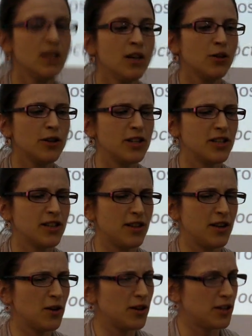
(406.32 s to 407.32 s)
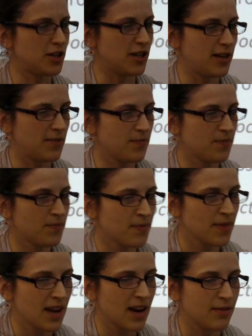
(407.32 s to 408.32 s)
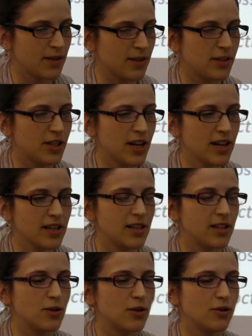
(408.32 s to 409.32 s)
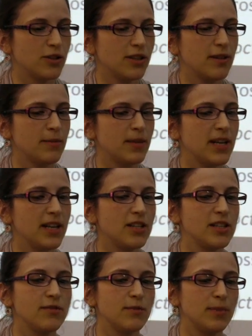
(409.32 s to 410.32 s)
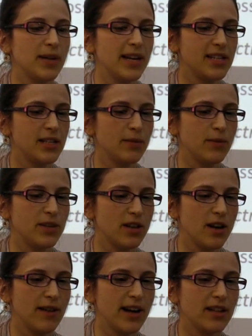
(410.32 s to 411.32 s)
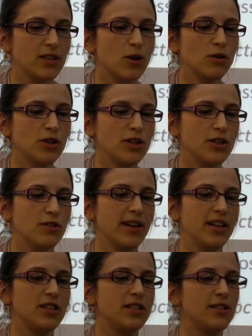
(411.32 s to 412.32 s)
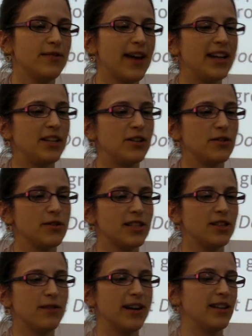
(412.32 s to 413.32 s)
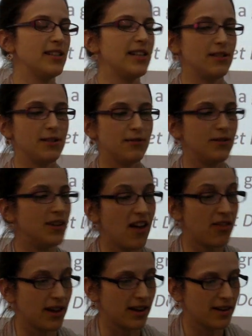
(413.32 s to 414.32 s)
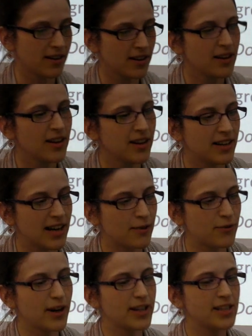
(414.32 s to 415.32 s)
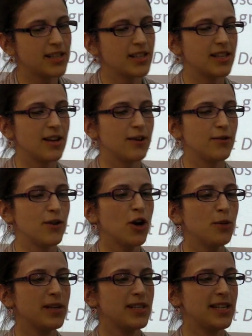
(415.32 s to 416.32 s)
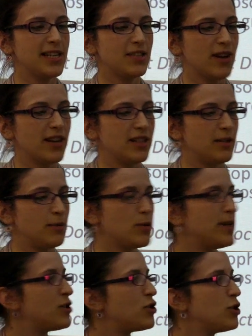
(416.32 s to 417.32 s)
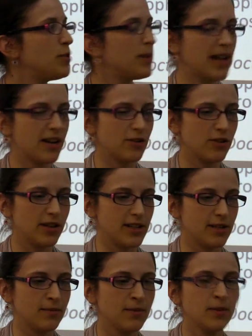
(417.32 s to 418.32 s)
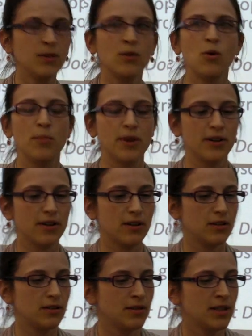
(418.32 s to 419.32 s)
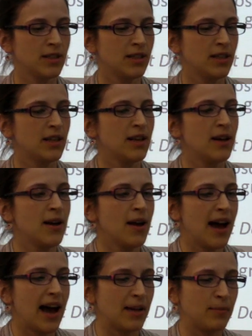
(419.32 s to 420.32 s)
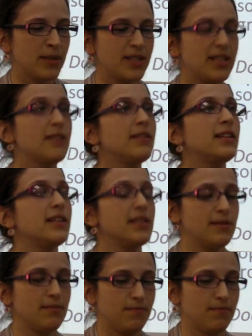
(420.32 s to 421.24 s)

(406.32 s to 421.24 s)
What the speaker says: Christian theology, having rejected the doctrine of emanations and replaced them with direct conscious creations of angels and the rest out of nothing, now finds itself hopelessly stranded between supernaturalism, or miracle, and materialism.